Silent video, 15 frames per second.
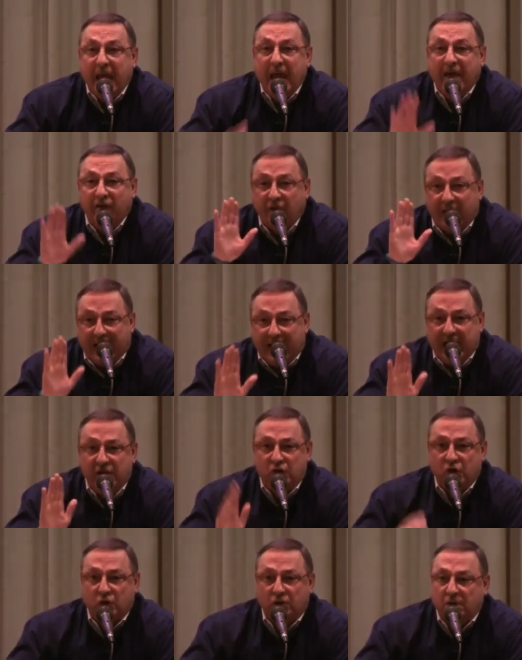As a
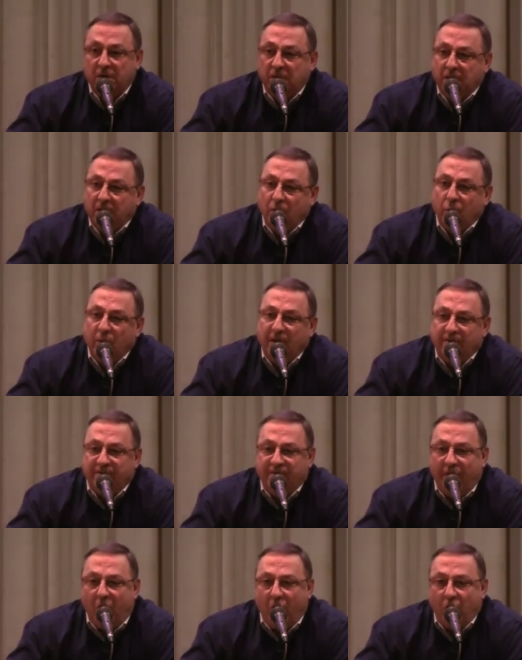nation, we
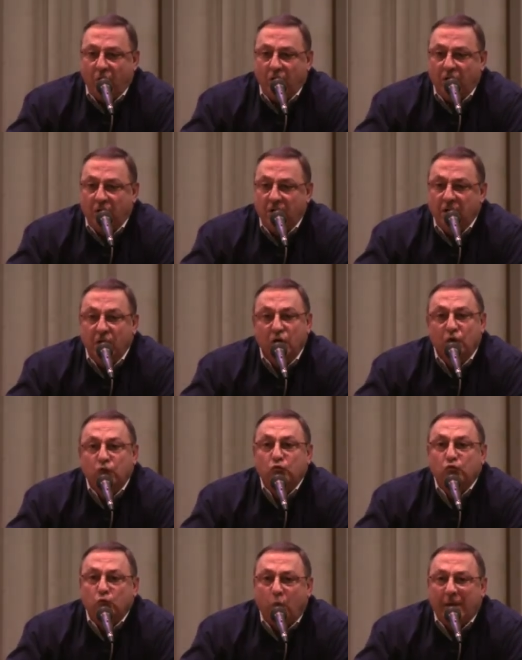have fallen
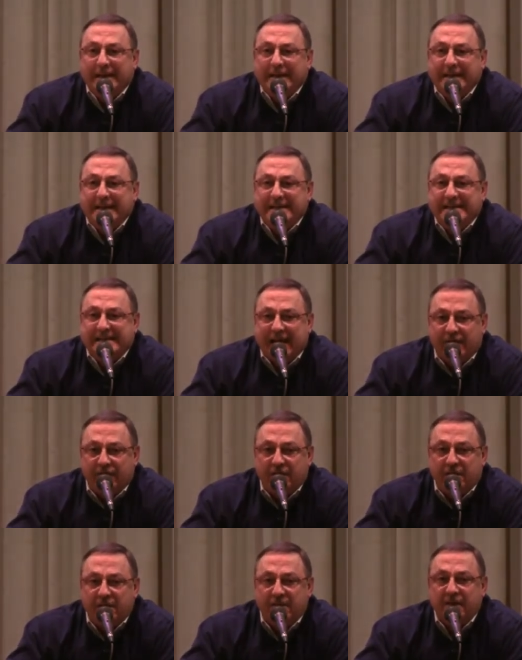to
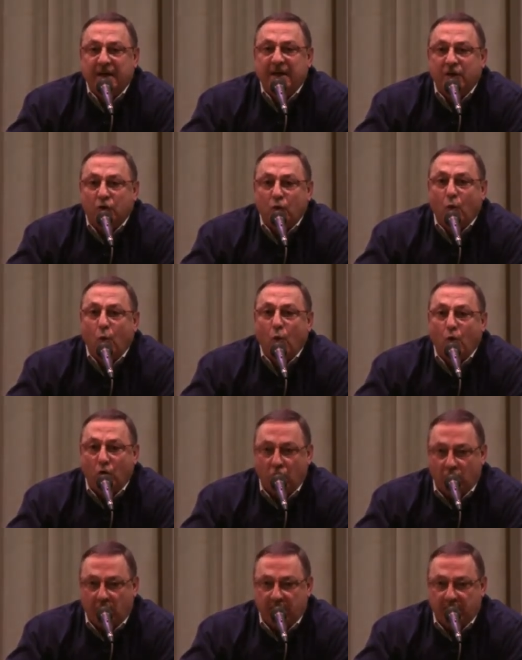27th in the
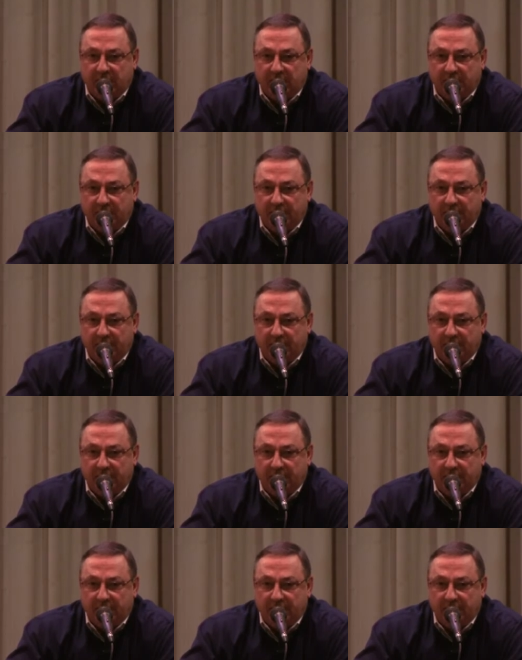world.